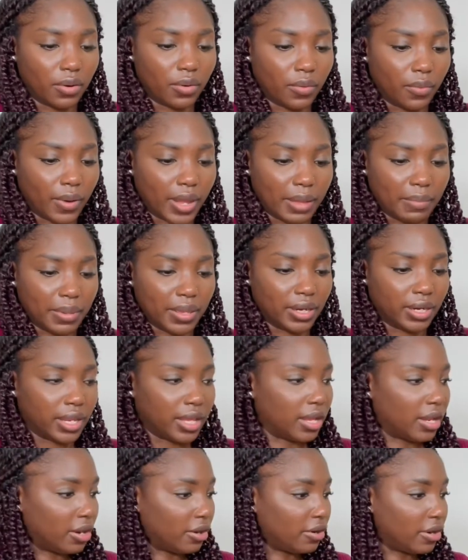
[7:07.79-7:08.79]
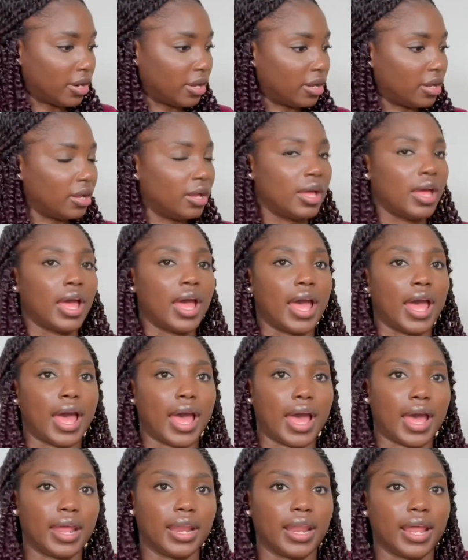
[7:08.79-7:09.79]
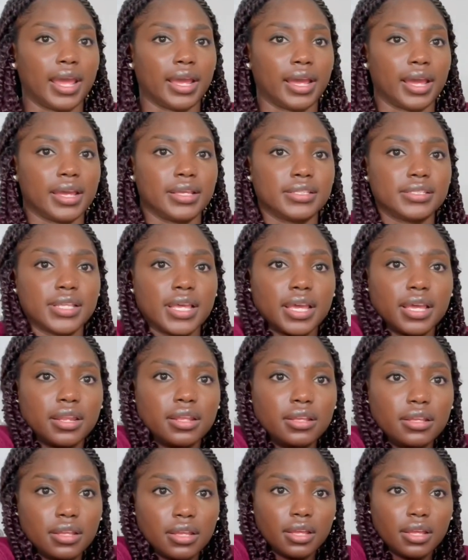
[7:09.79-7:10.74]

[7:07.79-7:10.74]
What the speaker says: wiping the area, and like I said,